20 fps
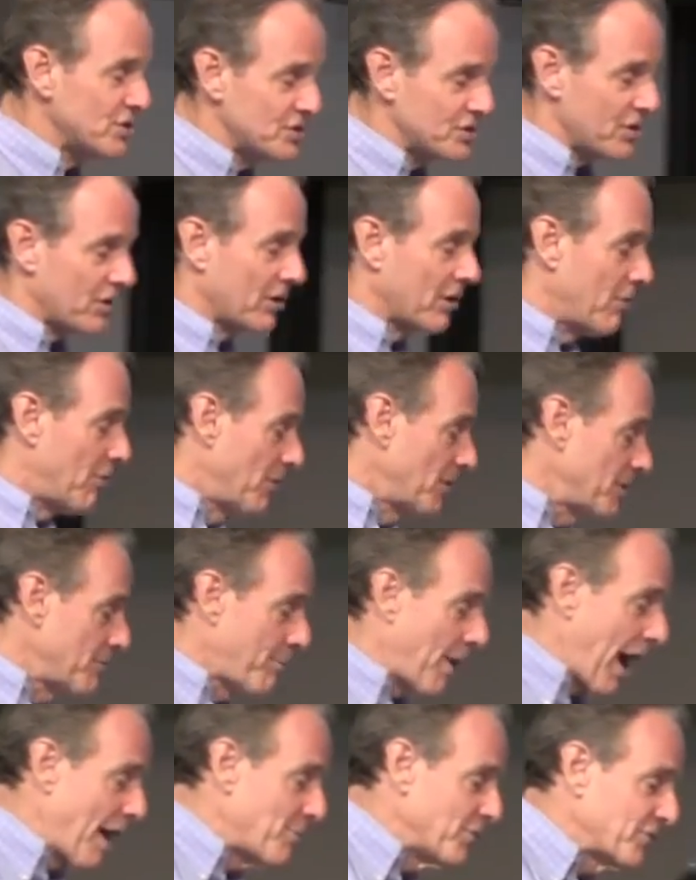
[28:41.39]
and you start going to
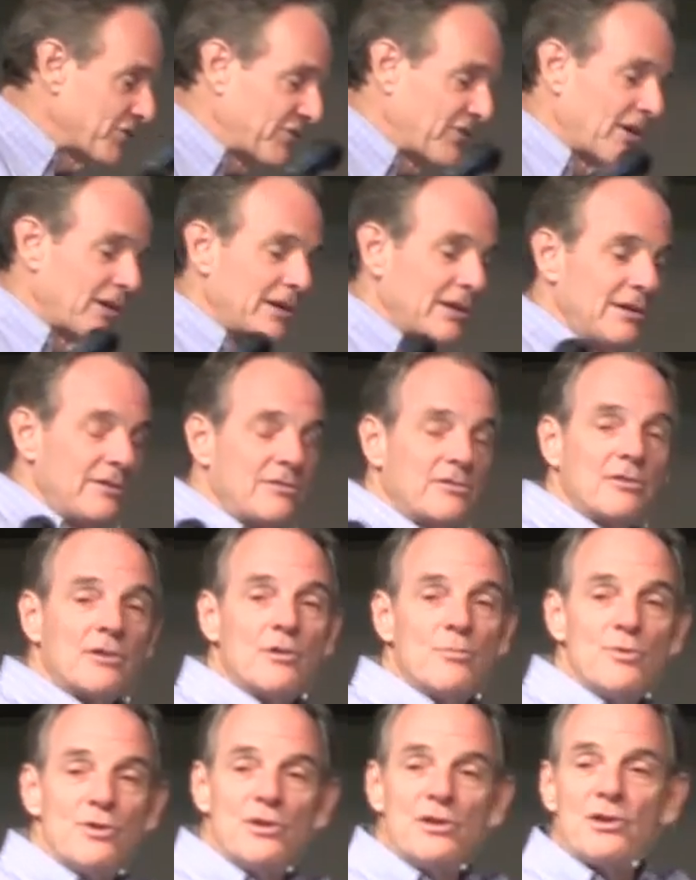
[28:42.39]
Bible studies
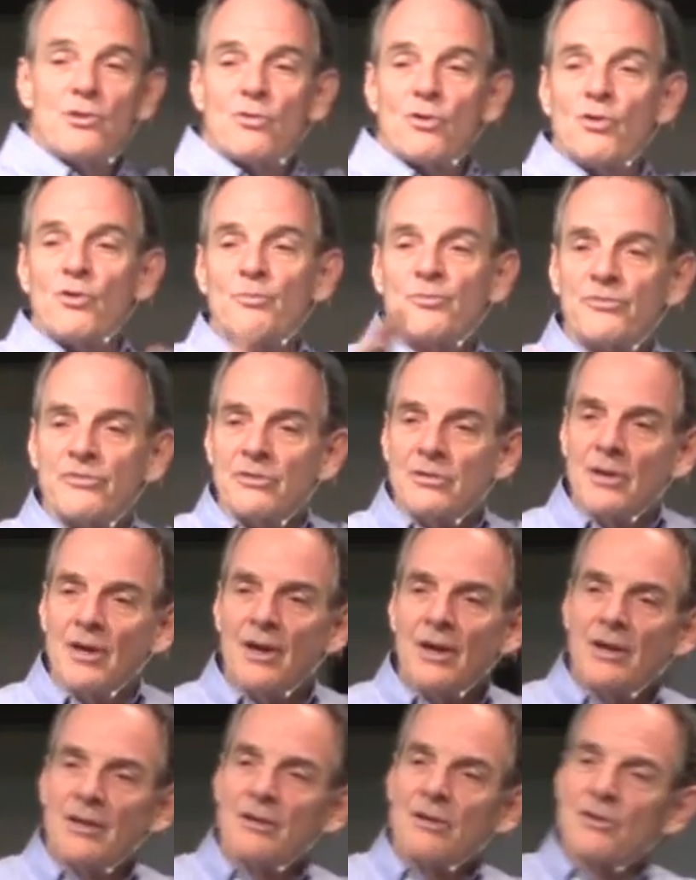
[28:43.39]
and community groups, and
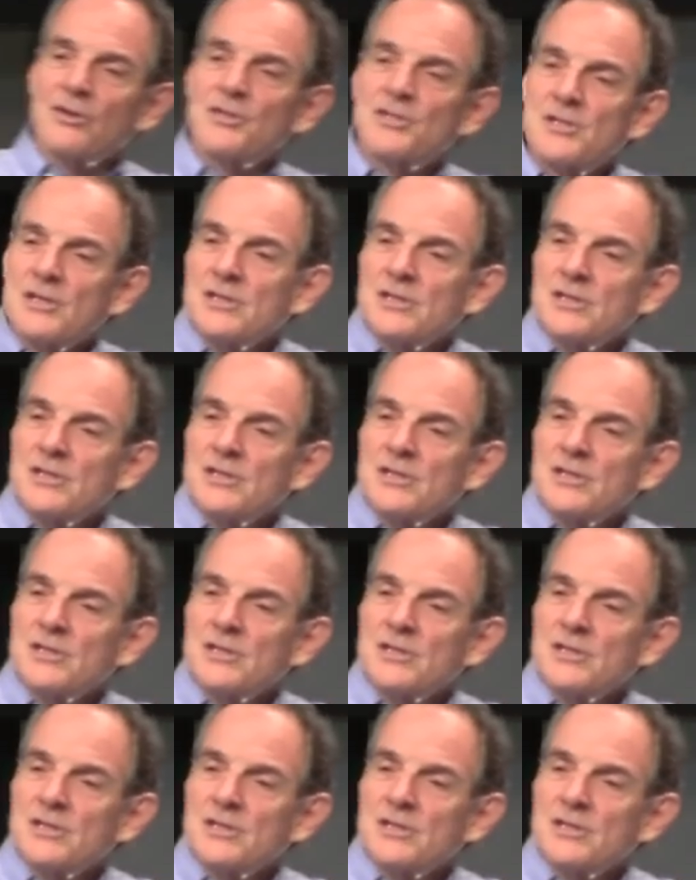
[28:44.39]
you know, you,